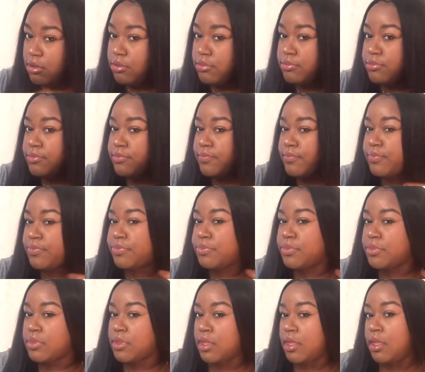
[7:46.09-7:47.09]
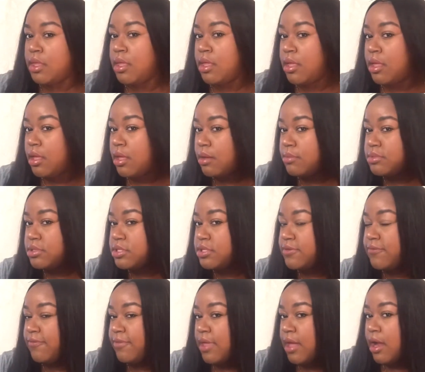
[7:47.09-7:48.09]
I'm just
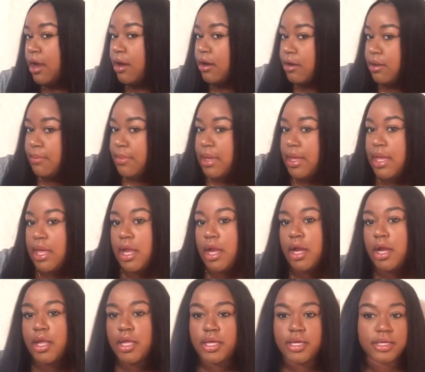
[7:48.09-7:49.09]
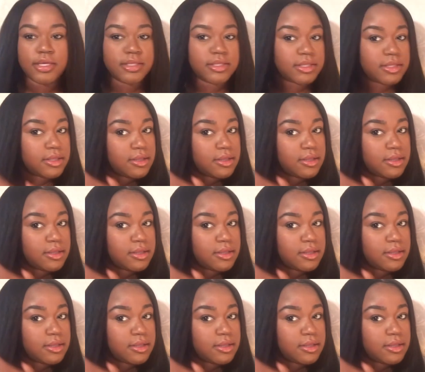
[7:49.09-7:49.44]
flat ironing my hair because